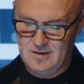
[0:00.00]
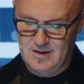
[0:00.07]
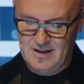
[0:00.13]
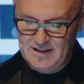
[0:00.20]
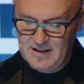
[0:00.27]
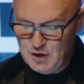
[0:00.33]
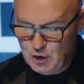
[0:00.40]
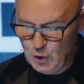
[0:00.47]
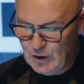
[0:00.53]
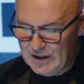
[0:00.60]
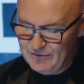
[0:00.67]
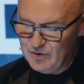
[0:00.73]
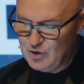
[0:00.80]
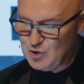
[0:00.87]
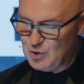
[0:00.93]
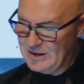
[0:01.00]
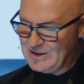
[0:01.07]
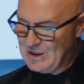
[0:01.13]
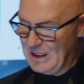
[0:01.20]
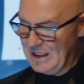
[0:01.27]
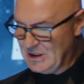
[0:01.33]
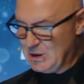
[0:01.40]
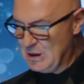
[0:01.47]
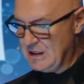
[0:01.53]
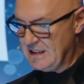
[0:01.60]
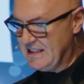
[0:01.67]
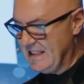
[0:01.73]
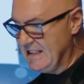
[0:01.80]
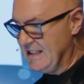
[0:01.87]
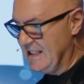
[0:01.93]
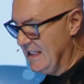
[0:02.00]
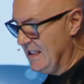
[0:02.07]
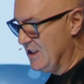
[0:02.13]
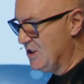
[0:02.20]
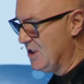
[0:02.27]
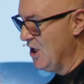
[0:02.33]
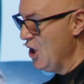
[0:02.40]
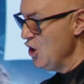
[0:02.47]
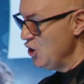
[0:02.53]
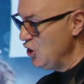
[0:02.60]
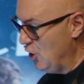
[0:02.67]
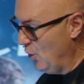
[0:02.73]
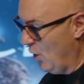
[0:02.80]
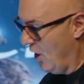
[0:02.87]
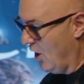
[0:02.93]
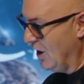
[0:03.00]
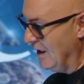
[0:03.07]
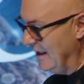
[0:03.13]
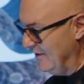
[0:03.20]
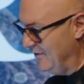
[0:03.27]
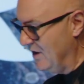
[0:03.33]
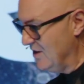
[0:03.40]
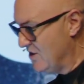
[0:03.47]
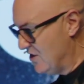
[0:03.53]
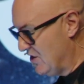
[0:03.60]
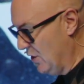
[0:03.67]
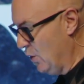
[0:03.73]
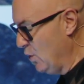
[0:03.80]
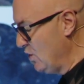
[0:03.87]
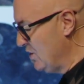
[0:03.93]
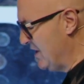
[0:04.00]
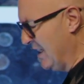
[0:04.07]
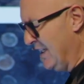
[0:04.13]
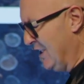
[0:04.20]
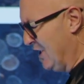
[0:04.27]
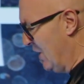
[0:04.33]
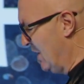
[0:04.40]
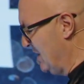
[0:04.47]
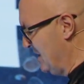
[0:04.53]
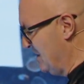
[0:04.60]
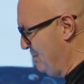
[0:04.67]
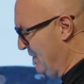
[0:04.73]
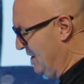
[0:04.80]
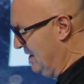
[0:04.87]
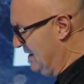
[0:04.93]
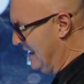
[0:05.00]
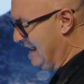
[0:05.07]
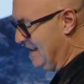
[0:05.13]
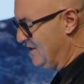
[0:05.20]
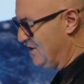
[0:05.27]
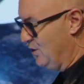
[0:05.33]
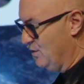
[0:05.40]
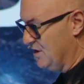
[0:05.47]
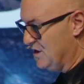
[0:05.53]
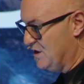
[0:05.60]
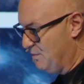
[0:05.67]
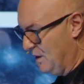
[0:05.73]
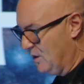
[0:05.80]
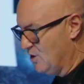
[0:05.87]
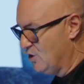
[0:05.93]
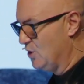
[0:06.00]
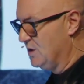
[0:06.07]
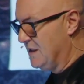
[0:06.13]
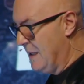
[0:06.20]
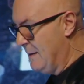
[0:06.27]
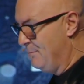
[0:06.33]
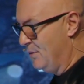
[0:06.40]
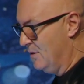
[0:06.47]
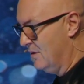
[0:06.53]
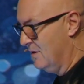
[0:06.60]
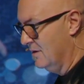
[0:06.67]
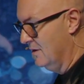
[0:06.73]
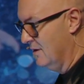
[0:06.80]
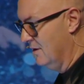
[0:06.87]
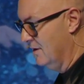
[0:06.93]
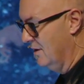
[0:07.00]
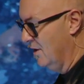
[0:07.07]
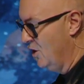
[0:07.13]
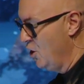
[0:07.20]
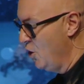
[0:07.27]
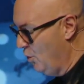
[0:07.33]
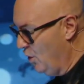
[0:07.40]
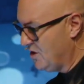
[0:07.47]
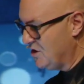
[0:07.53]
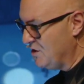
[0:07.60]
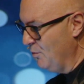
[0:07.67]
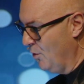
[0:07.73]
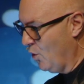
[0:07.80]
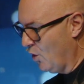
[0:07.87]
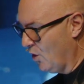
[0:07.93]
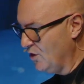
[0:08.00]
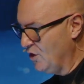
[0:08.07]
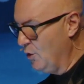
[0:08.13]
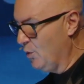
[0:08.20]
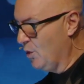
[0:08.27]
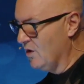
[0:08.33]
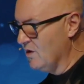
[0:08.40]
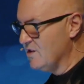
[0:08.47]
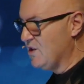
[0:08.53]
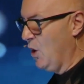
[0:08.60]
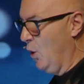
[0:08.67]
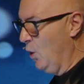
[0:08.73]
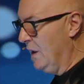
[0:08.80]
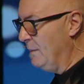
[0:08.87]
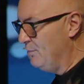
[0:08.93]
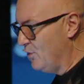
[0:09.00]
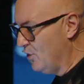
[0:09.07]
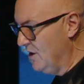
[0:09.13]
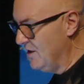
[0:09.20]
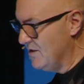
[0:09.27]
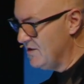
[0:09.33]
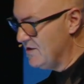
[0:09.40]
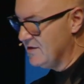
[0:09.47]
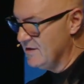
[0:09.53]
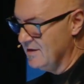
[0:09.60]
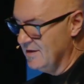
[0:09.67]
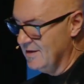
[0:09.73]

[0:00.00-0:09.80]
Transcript: In the New Living Translation, it says this: you are living stones that God is building into a spiritual temple. What's more, you are His holy priests.